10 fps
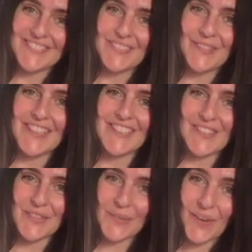what it
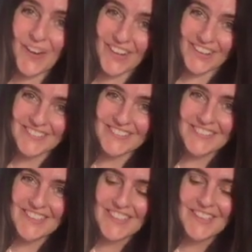is you are.
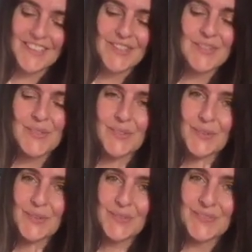
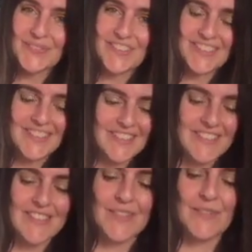So
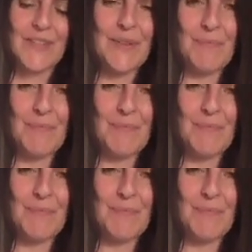this is a very